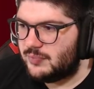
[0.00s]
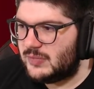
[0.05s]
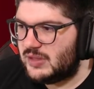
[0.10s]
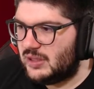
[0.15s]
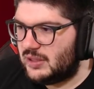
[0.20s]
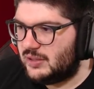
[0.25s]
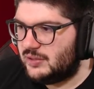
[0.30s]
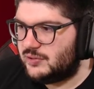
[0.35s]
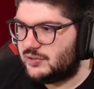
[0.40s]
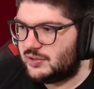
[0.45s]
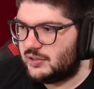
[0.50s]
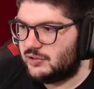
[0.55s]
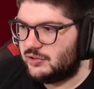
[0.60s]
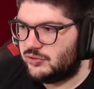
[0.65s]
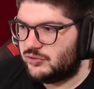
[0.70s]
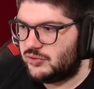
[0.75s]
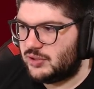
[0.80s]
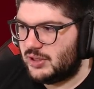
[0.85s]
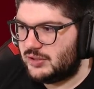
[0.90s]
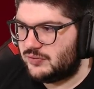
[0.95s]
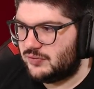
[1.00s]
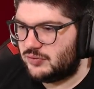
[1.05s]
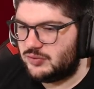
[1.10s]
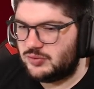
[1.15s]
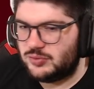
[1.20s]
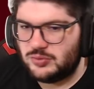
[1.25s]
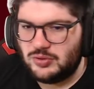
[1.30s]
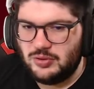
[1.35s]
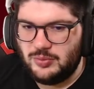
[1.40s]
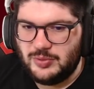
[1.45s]
And you said your transfers
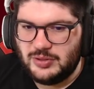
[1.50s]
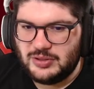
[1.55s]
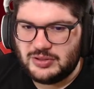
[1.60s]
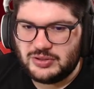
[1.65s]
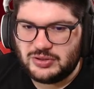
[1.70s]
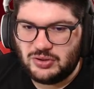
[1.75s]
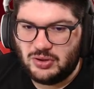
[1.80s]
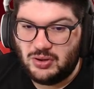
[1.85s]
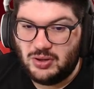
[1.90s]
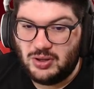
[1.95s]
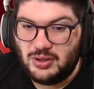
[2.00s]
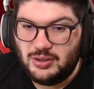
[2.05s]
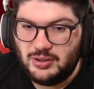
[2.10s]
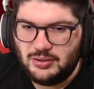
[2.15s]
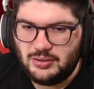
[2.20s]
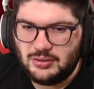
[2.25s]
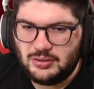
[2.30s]
was going to be Son